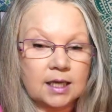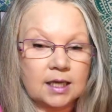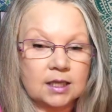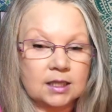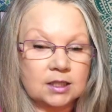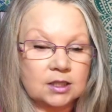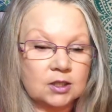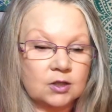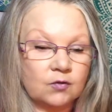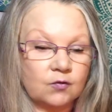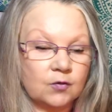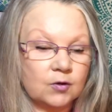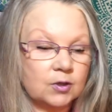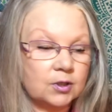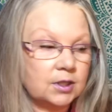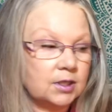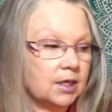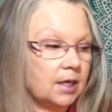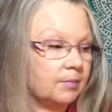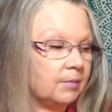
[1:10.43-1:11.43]
and it's the
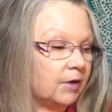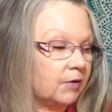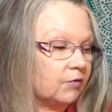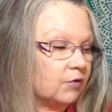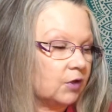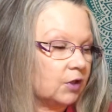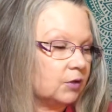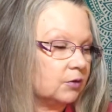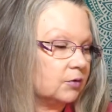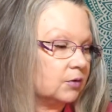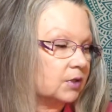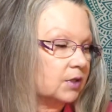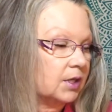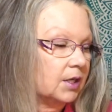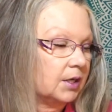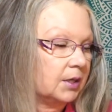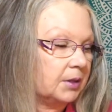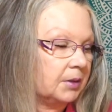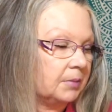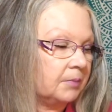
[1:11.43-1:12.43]
first time I've used
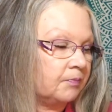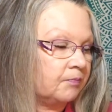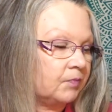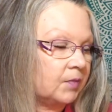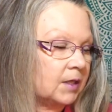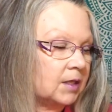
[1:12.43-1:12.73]
them.